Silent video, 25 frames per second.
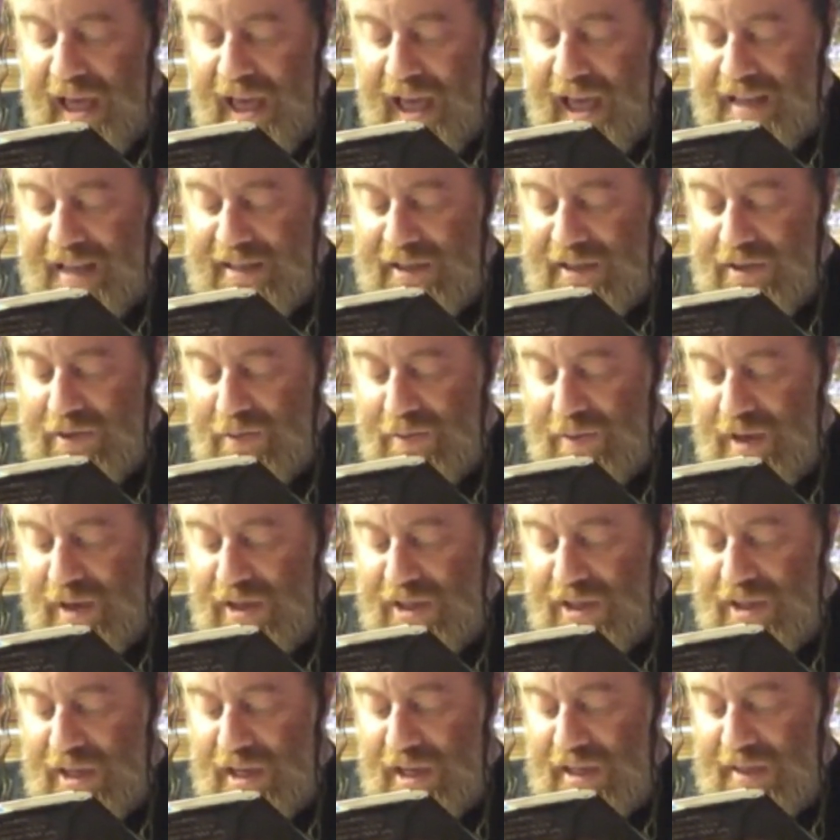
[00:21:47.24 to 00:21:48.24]
as to
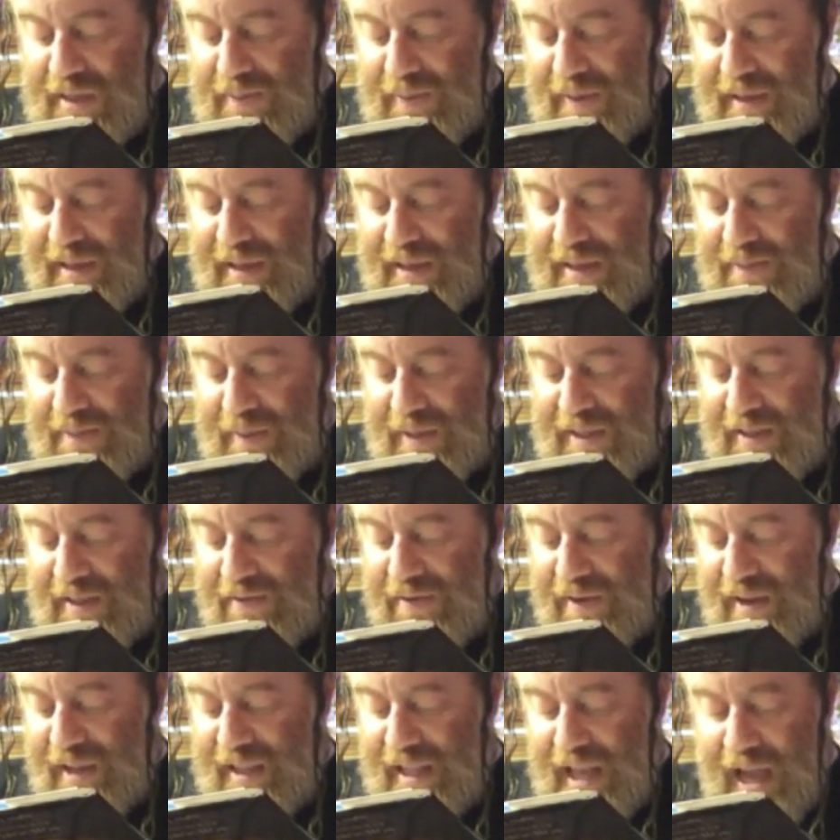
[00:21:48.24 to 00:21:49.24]
which
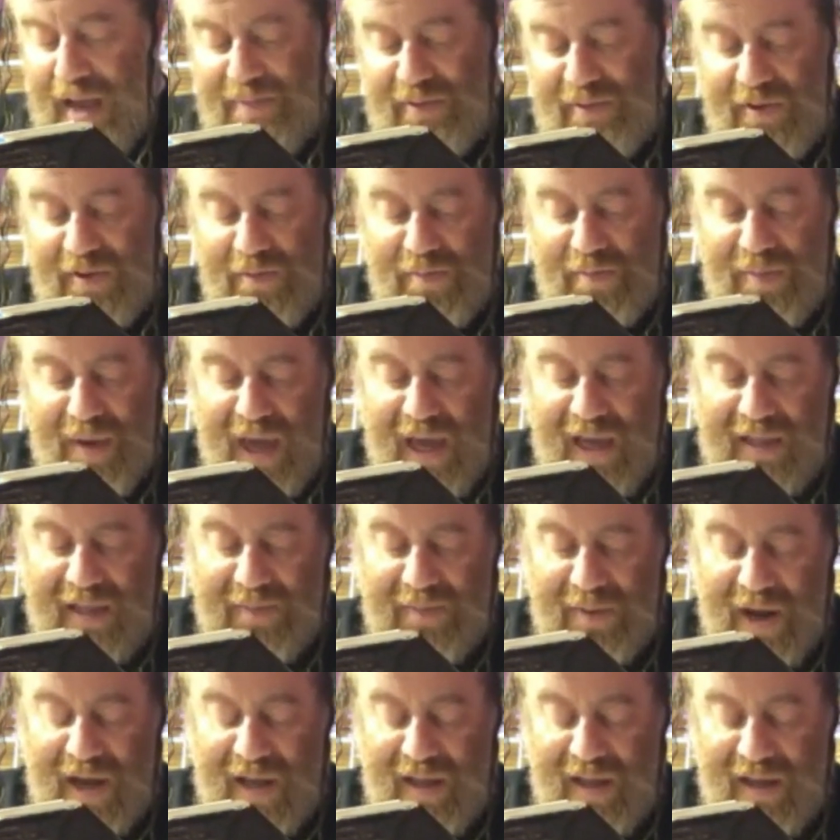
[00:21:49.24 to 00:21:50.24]
specific types of
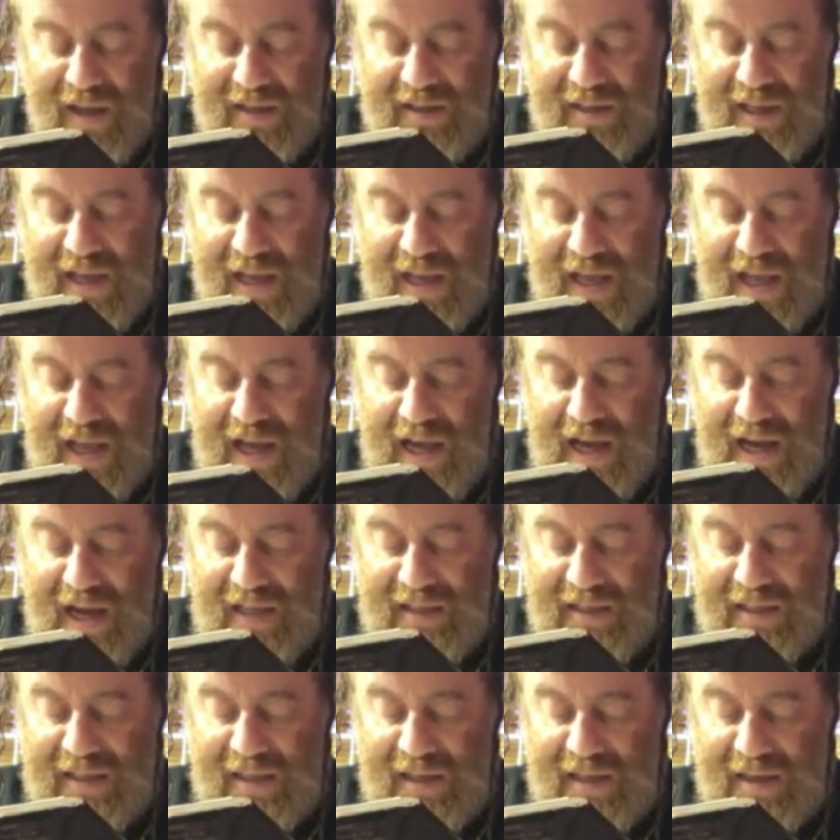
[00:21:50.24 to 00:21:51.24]
baked products
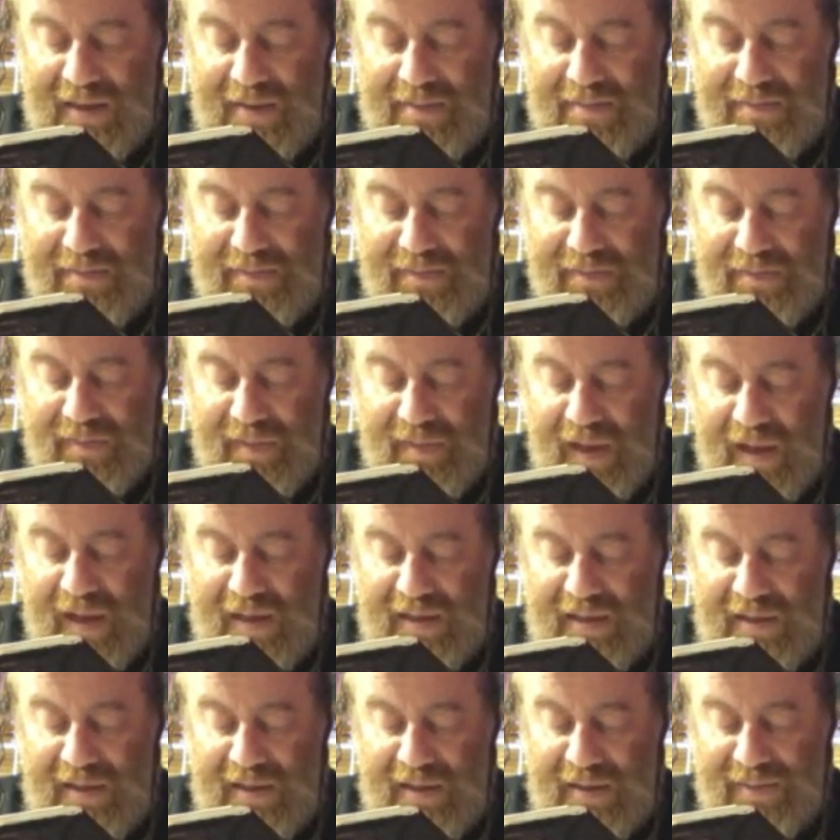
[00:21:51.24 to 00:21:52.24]
are
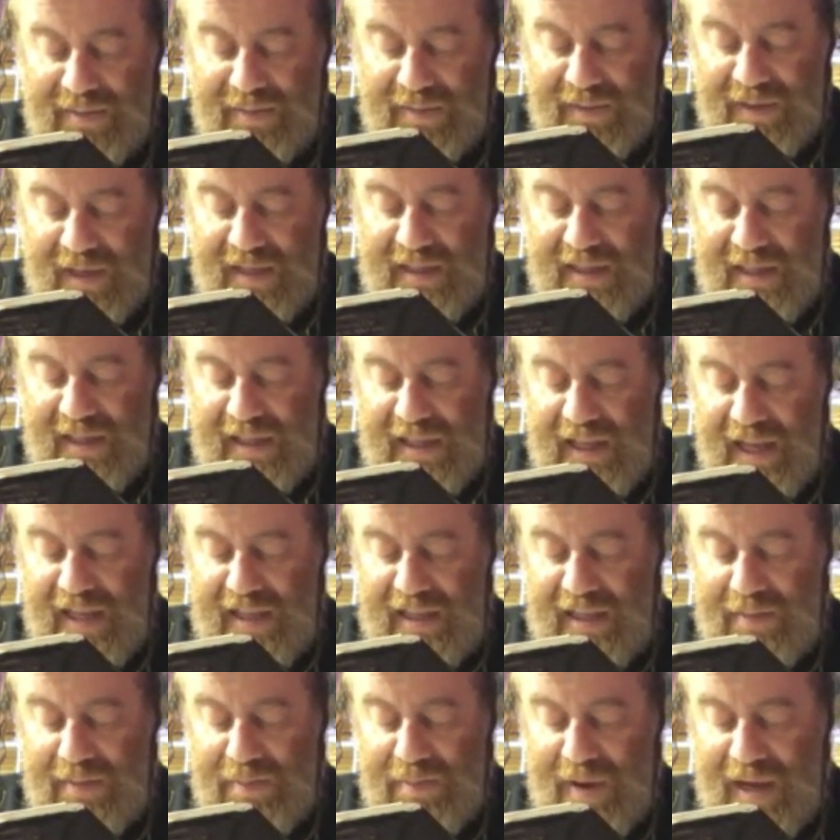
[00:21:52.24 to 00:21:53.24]

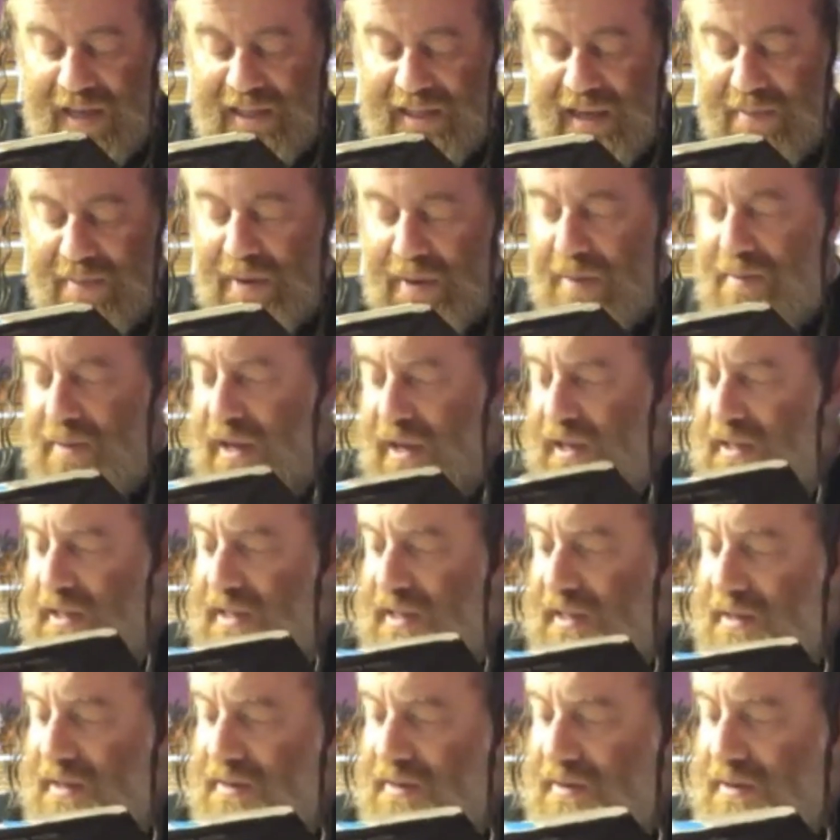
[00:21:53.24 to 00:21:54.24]
designated Pas Haba
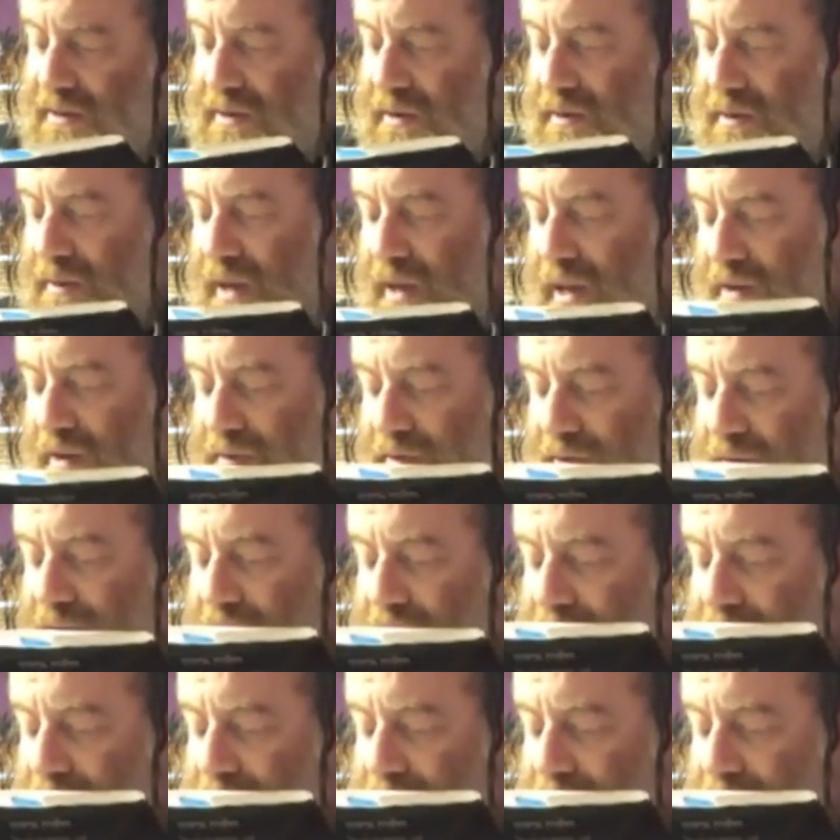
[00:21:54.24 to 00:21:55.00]
Bekisnim. So we have